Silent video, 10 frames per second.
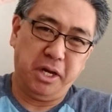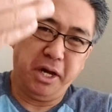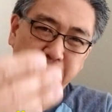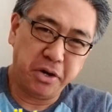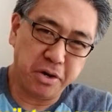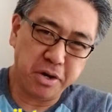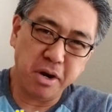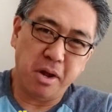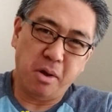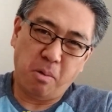
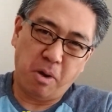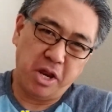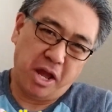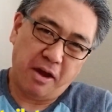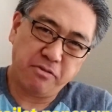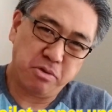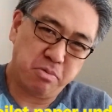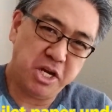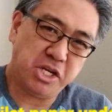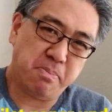under where you have to
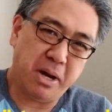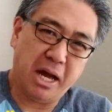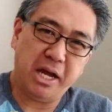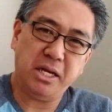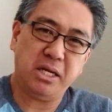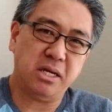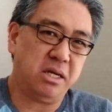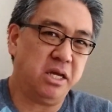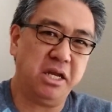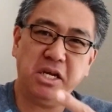reach behind it.
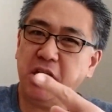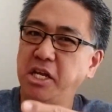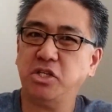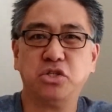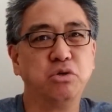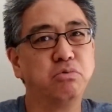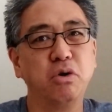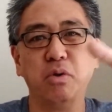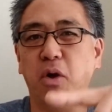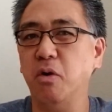It needs to
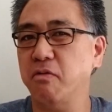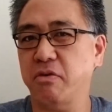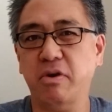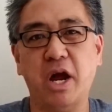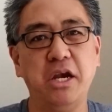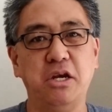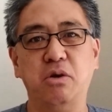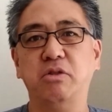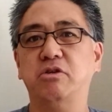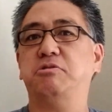roll over. I
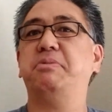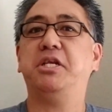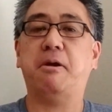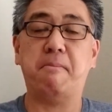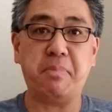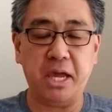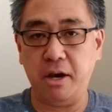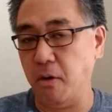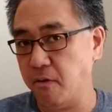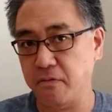know there's been
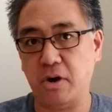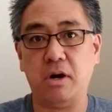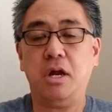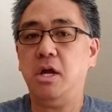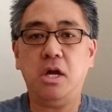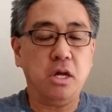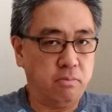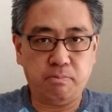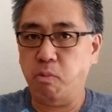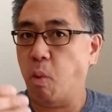debate over
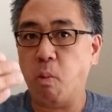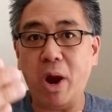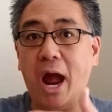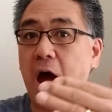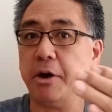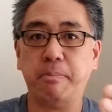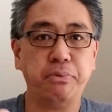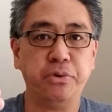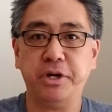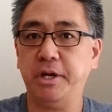where, how to
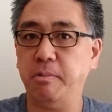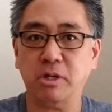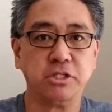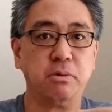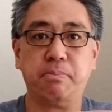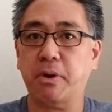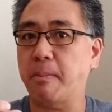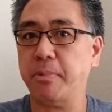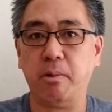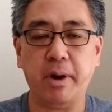put it and what's the
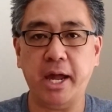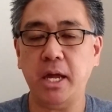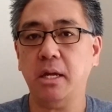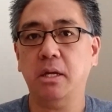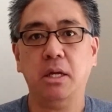proper way.